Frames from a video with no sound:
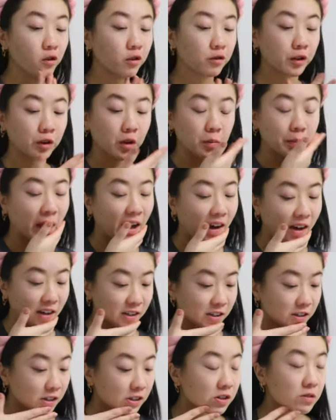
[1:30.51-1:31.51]
over the
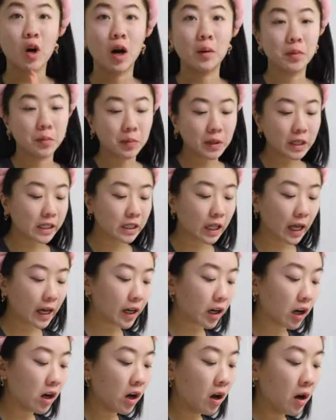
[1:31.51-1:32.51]
past probably
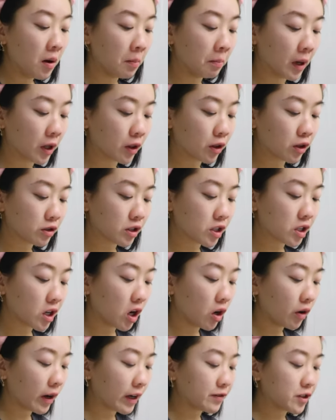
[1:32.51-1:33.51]
like month or
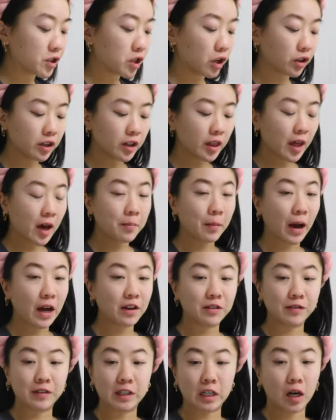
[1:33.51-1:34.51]
so. I've started them,
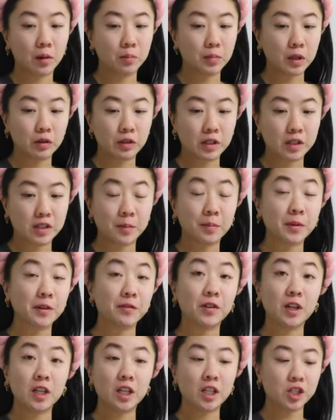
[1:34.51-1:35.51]
I've even uploaded some of the
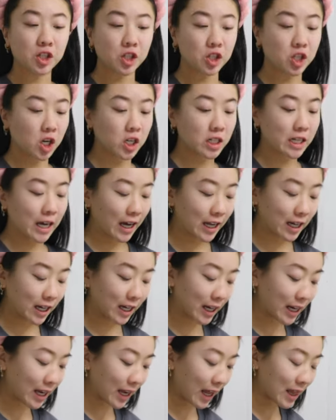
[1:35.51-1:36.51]
footage and started to
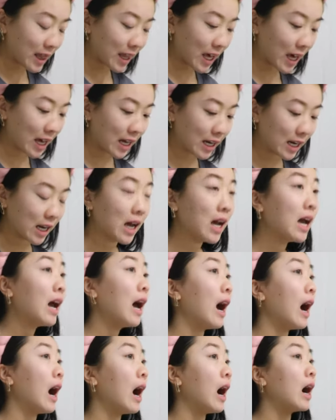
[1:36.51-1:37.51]
edit it, and then
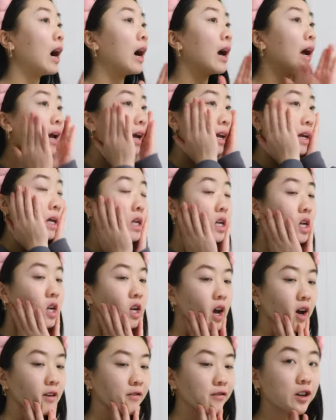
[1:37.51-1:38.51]
I
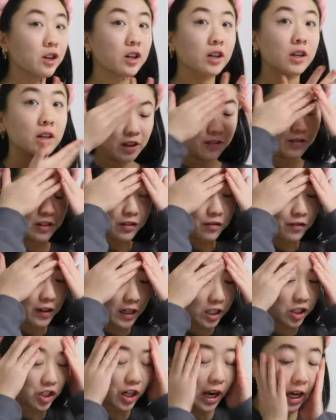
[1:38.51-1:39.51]
never even
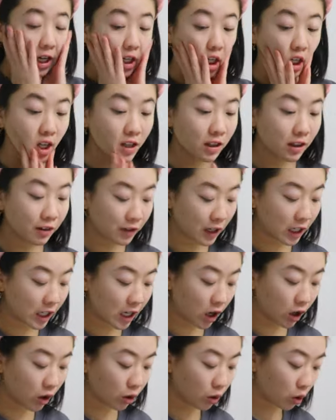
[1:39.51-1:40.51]
finish editing the
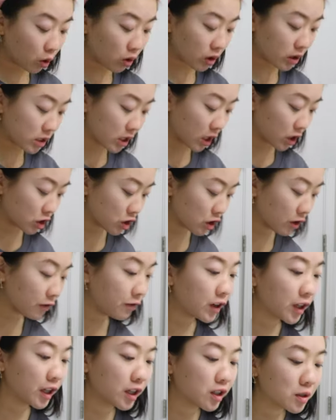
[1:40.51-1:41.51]
video or touch the
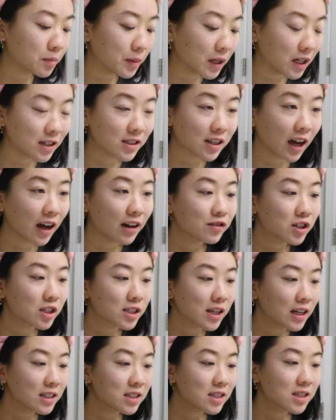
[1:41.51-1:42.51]
footage because I've
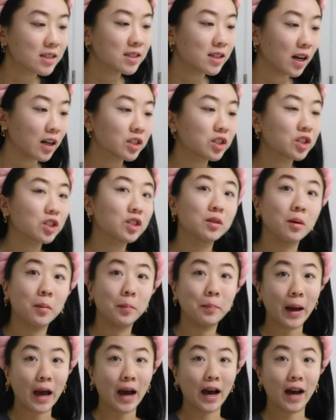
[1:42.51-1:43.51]
just had such
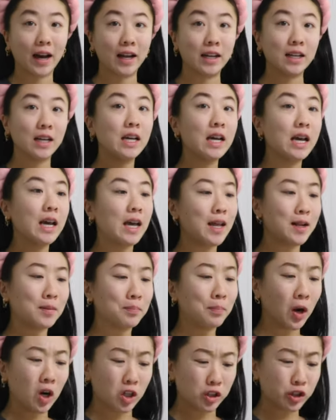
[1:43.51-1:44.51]
bad
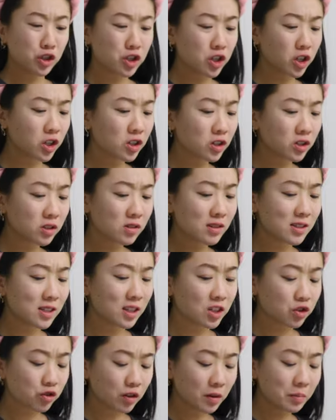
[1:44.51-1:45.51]
imposter
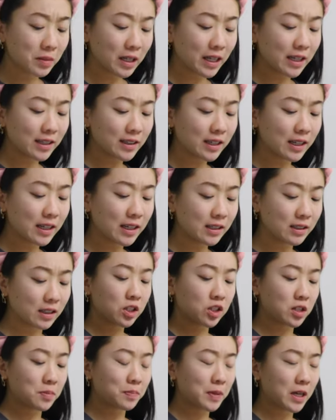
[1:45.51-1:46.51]
syndrome lately.
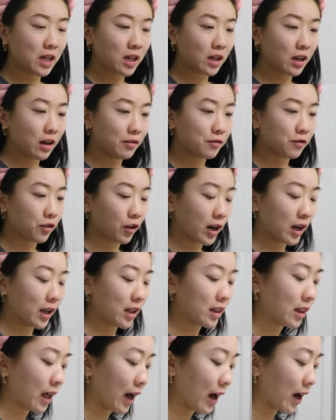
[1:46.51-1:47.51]
Just being
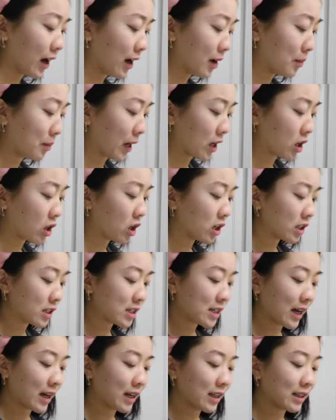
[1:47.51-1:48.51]
afraid that my
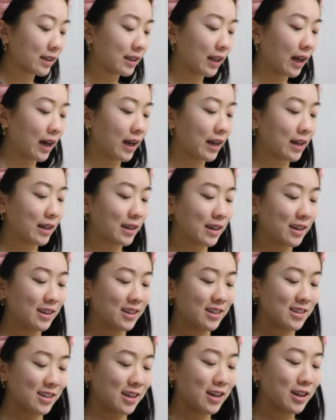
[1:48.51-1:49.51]
content like
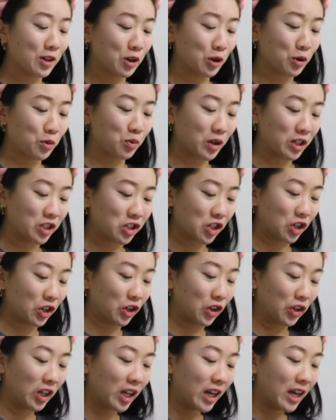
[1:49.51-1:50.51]
isn't
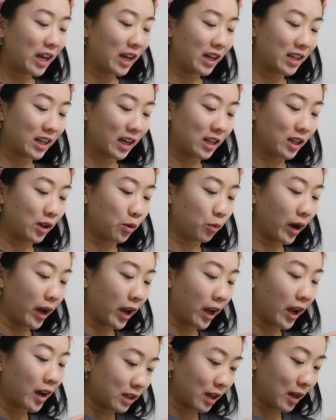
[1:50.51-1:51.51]
original in any
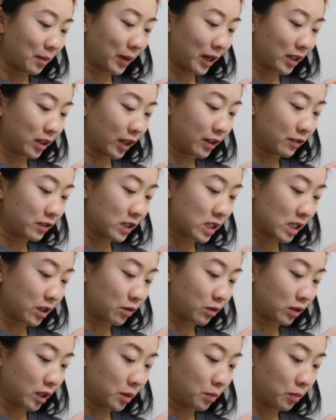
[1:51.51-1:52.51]
way and my life is
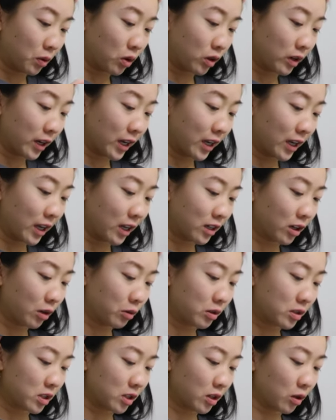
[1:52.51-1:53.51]
like really boring and
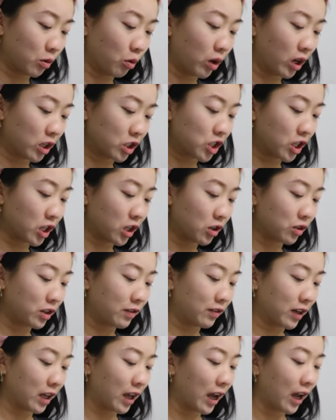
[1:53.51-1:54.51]
no one's gonna watch it or
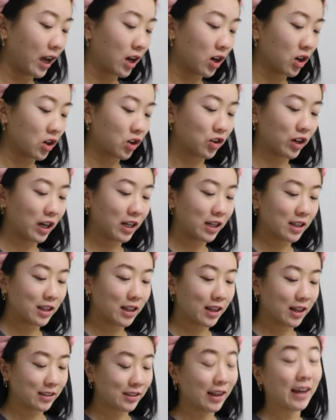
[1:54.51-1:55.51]
even care or
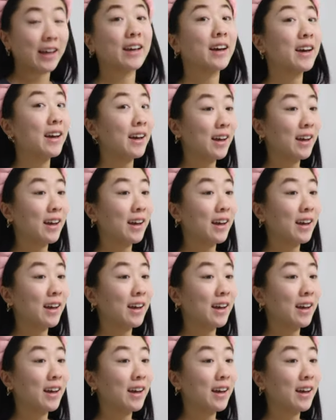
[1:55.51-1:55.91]
anything. Like,